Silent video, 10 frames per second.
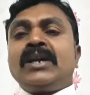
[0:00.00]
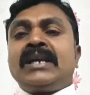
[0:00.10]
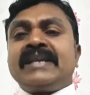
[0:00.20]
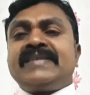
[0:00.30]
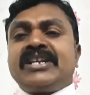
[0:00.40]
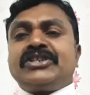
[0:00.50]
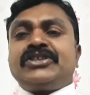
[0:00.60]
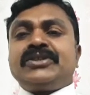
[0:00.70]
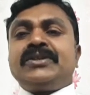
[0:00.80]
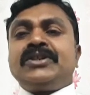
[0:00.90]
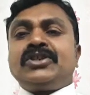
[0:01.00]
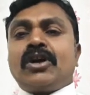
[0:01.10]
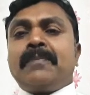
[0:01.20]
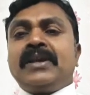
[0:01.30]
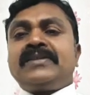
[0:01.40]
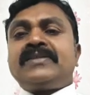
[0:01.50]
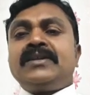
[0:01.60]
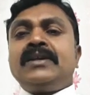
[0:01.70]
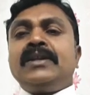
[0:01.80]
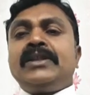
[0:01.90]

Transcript: research topics.